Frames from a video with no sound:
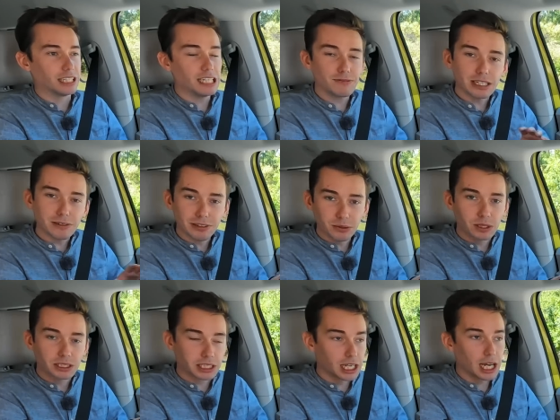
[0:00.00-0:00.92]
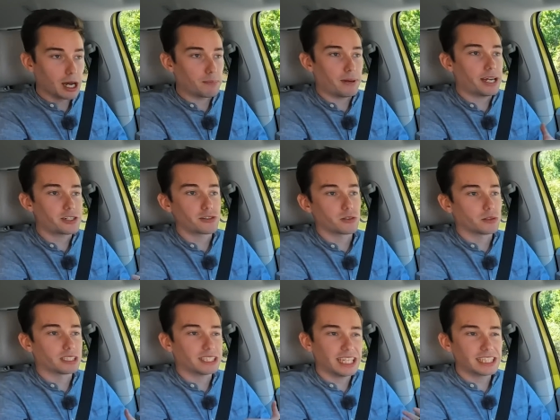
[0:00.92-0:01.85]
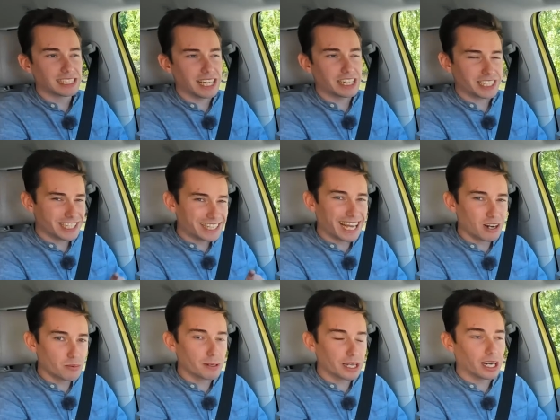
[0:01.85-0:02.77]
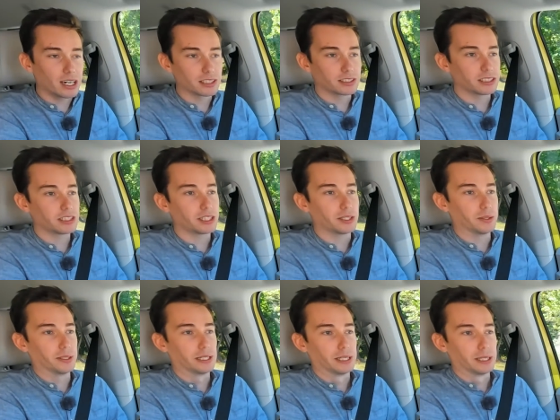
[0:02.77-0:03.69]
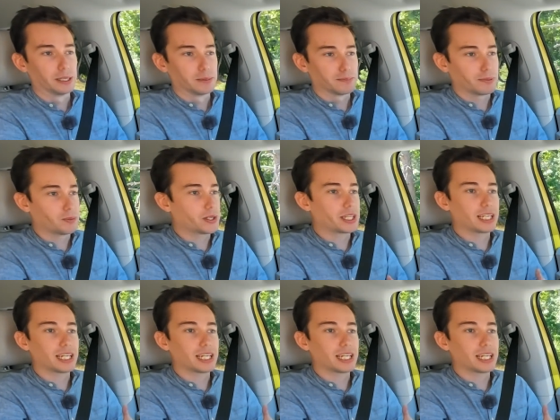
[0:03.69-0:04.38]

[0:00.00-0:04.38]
Even if it was a petrol or diesel engine, that would be hard to do. But with an